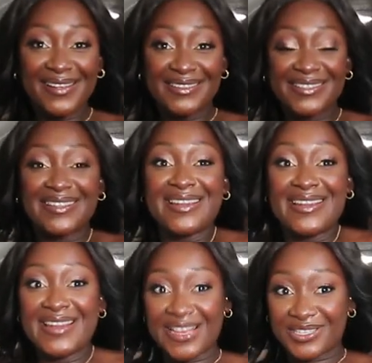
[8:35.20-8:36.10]
she
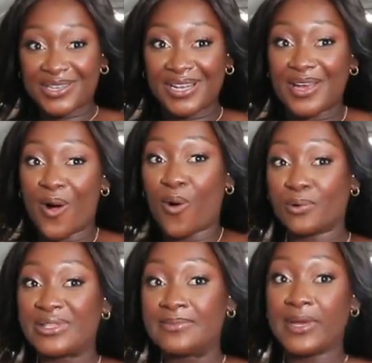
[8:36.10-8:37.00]
literally
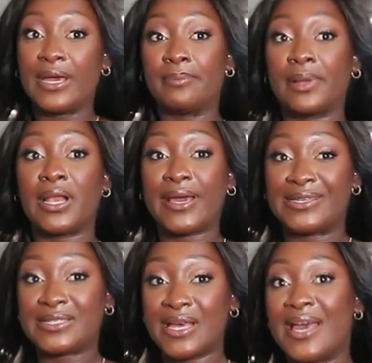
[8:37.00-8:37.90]
holds me in
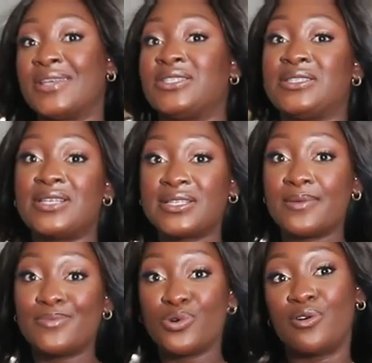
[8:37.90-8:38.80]
place she
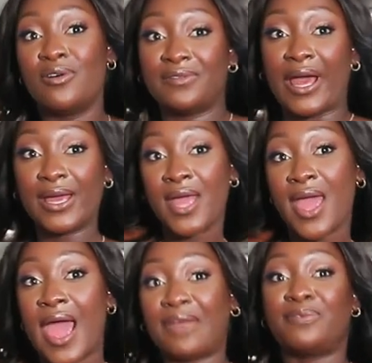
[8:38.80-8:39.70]
doesn't move like
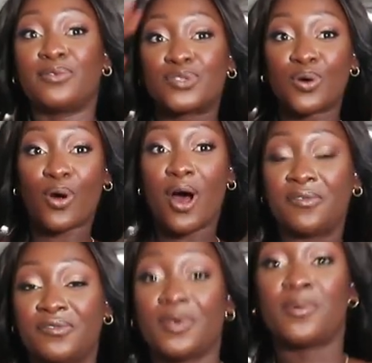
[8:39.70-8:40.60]
i feel so
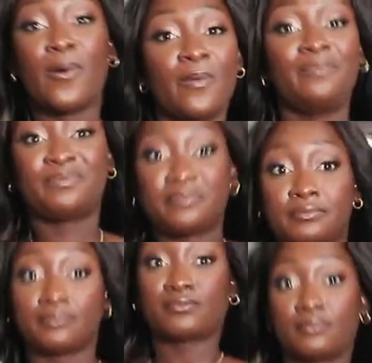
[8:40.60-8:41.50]
comfortable
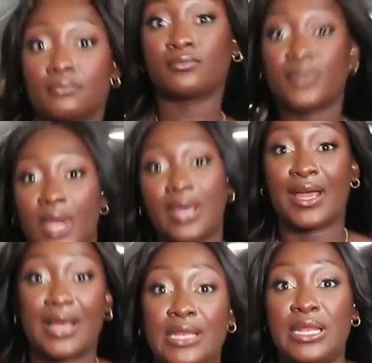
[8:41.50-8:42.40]
like
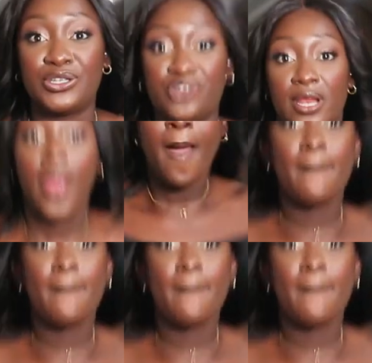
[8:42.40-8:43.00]
i could literally